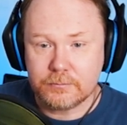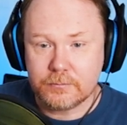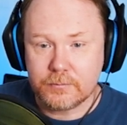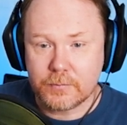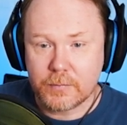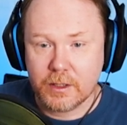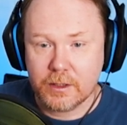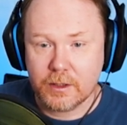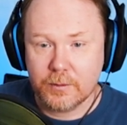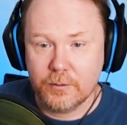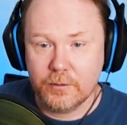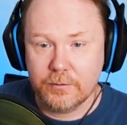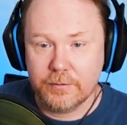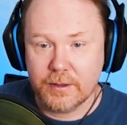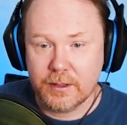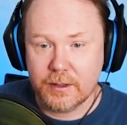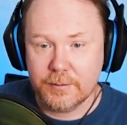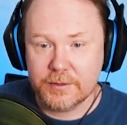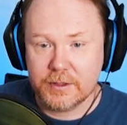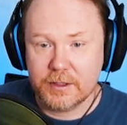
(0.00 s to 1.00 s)
can move that
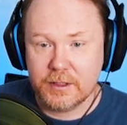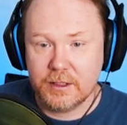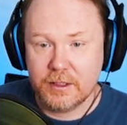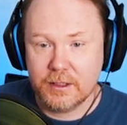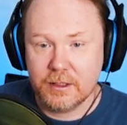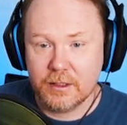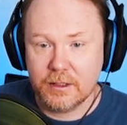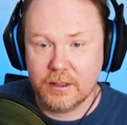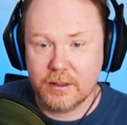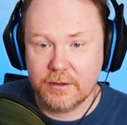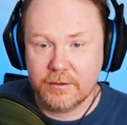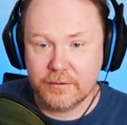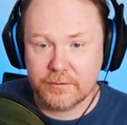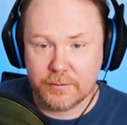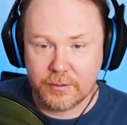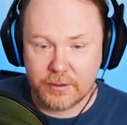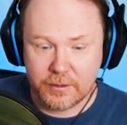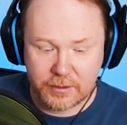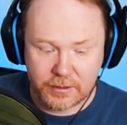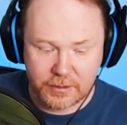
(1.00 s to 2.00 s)
up to here. This
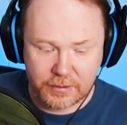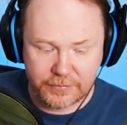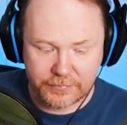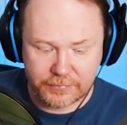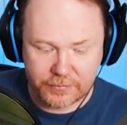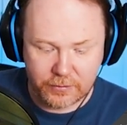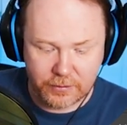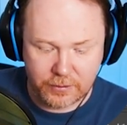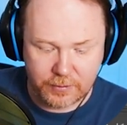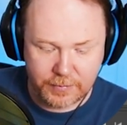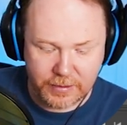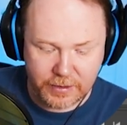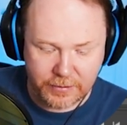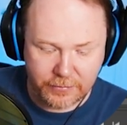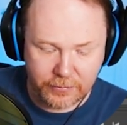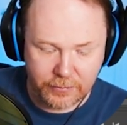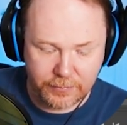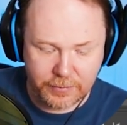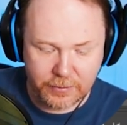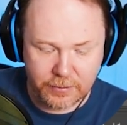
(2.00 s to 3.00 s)
one, let's call it mouth
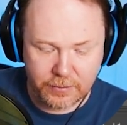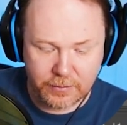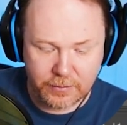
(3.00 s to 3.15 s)
open.